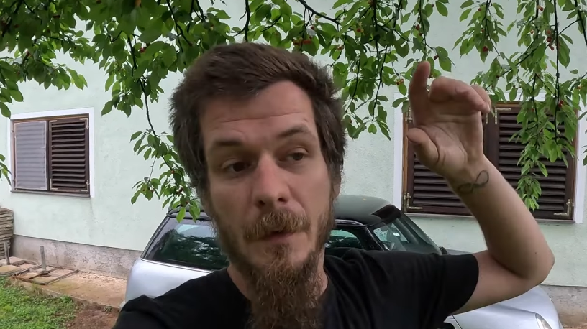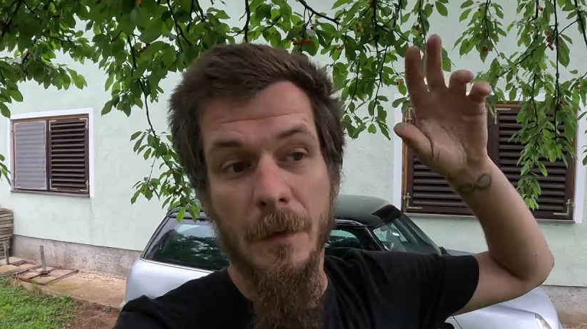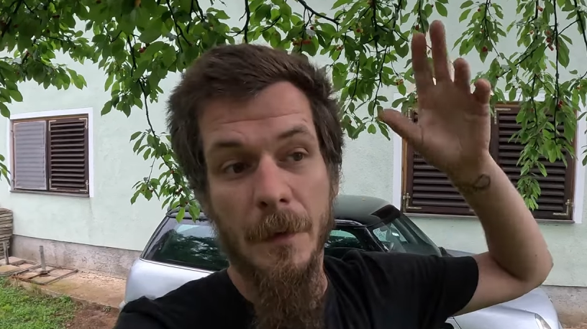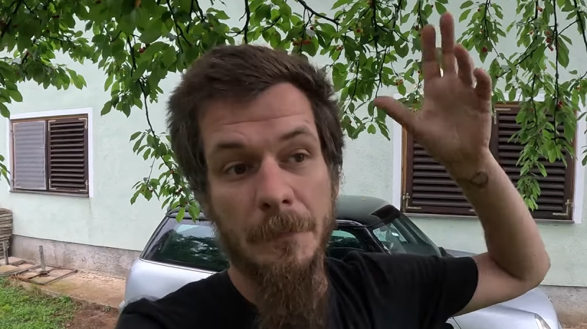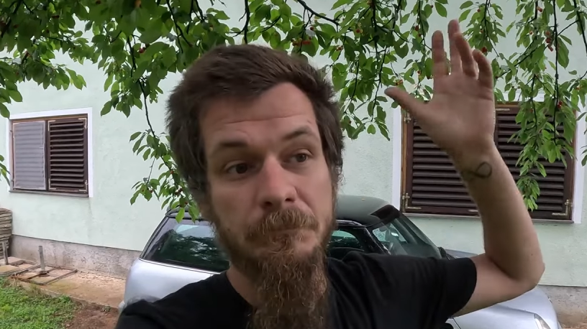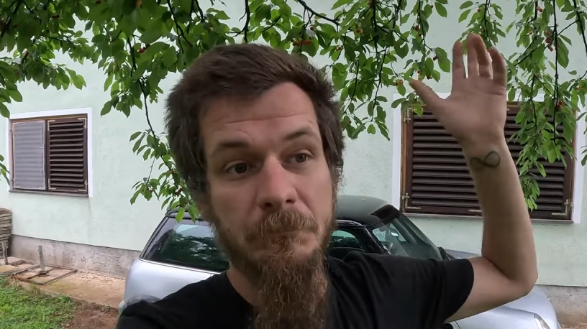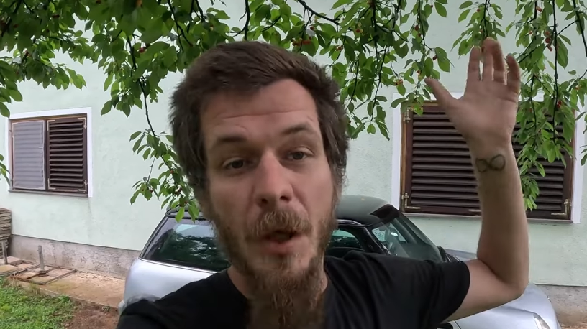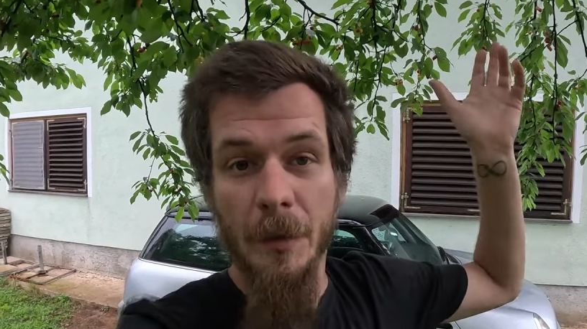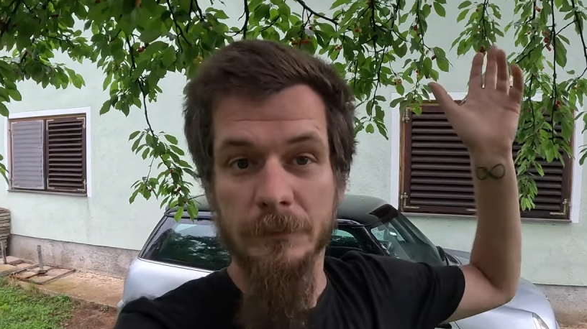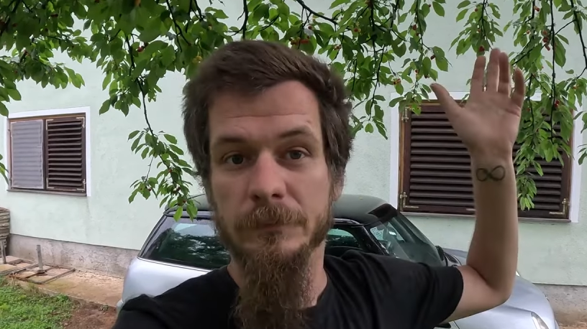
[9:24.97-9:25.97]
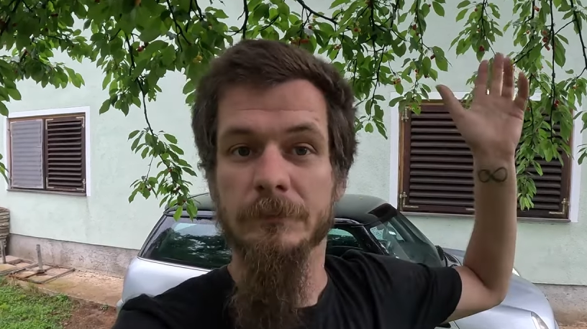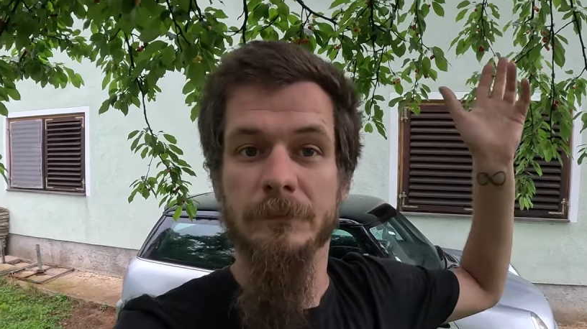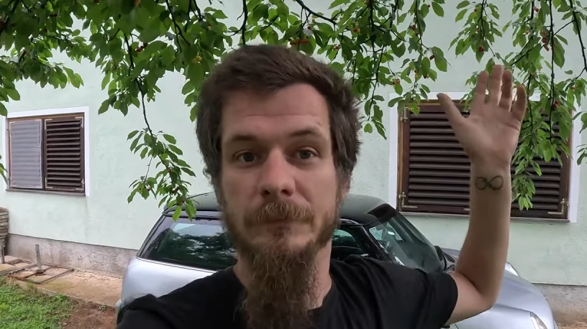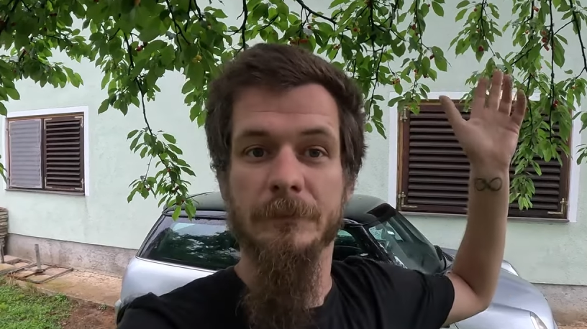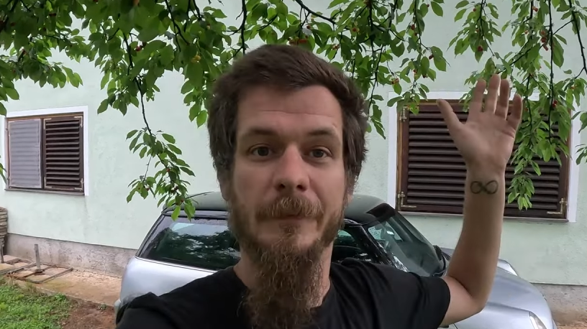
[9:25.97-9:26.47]
Well,
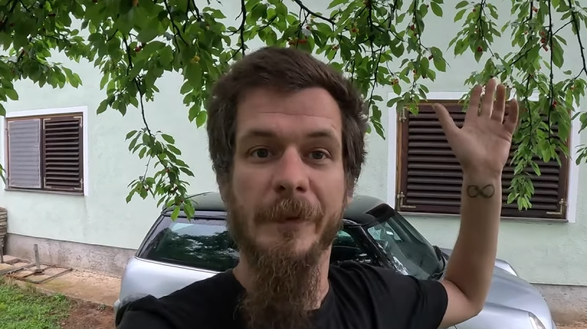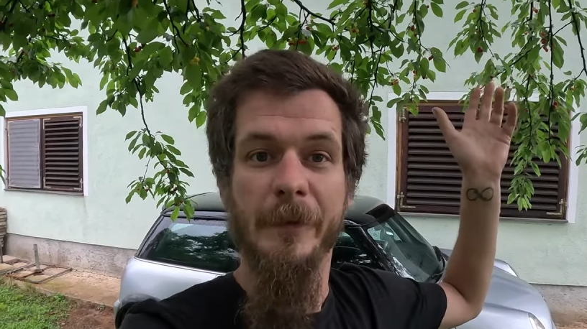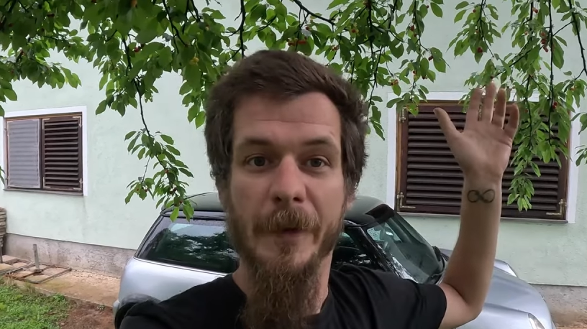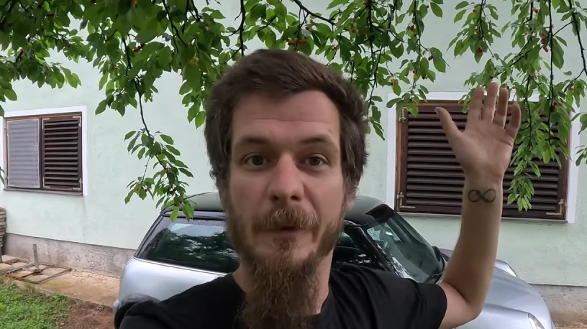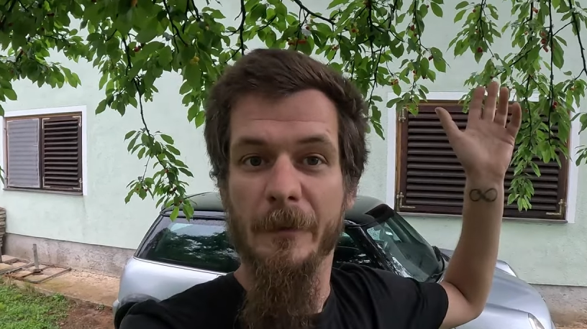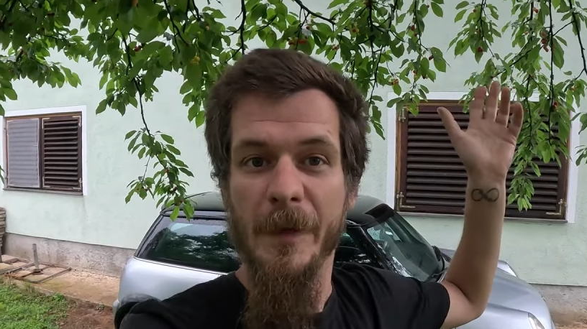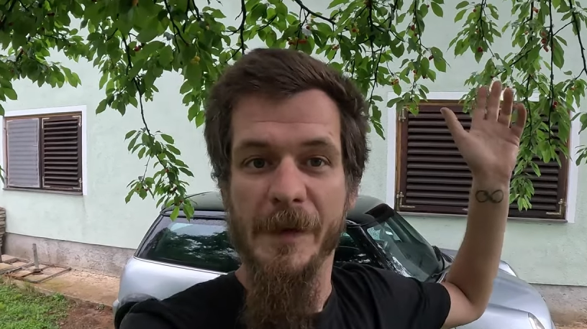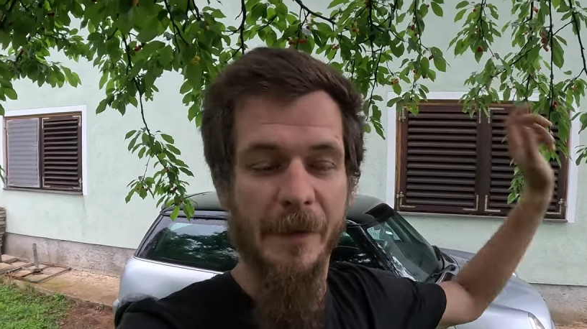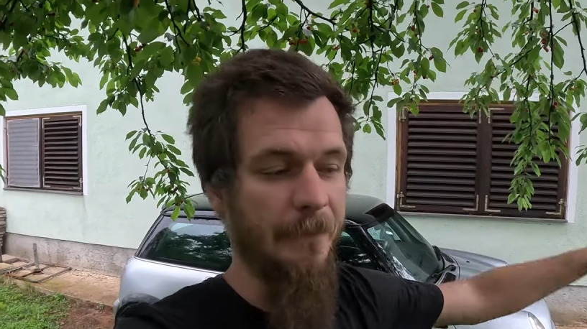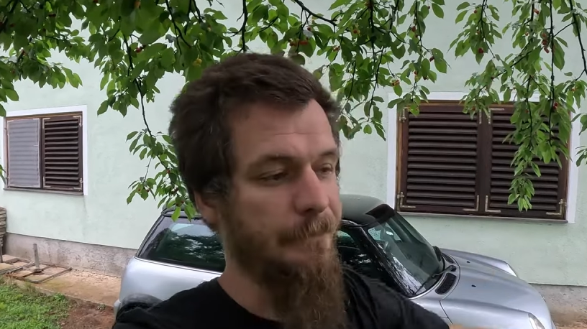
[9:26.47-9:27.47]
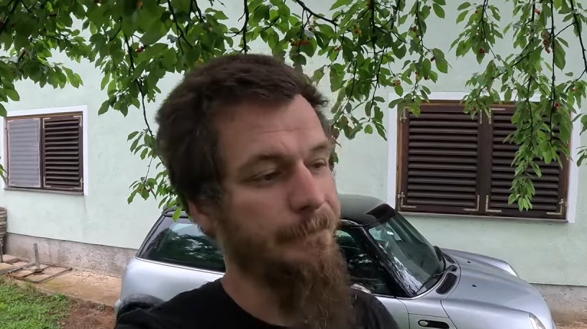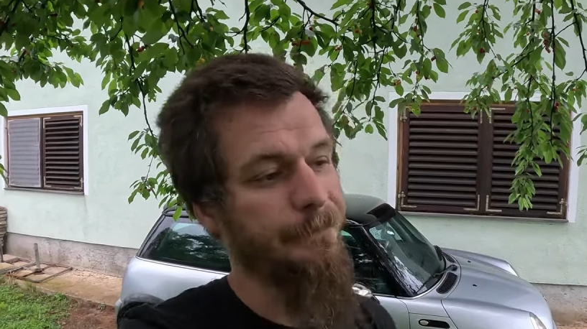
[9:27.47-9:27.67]
so we can go racing.